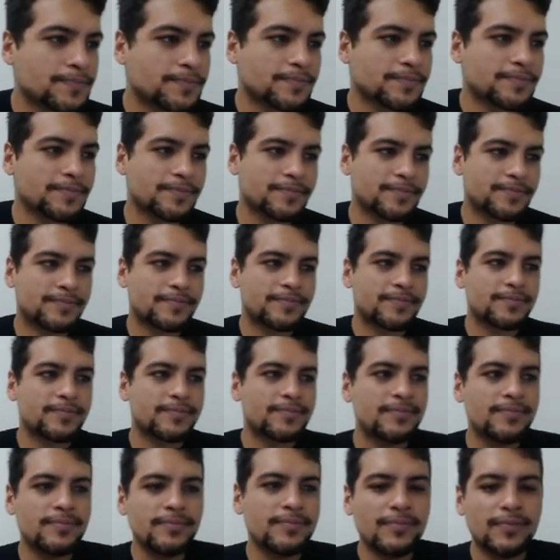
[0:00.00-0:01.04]

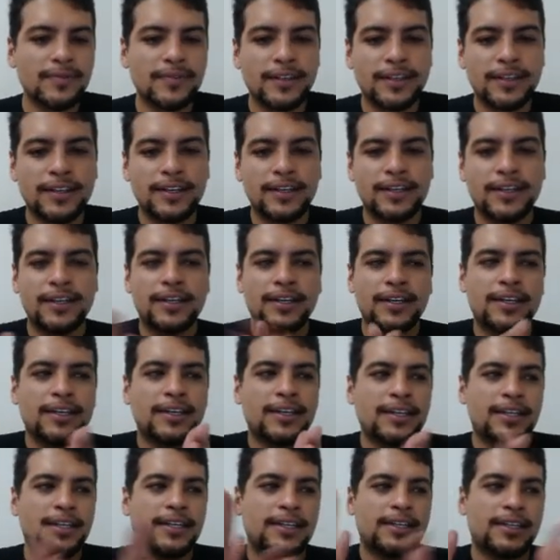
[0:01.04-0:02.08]

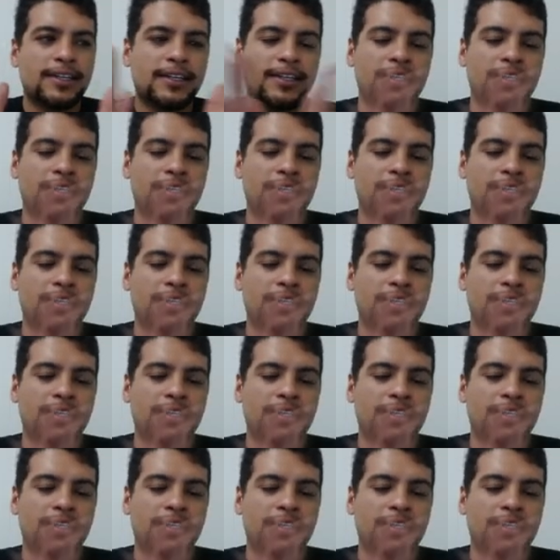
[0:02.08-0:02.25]
[no speech]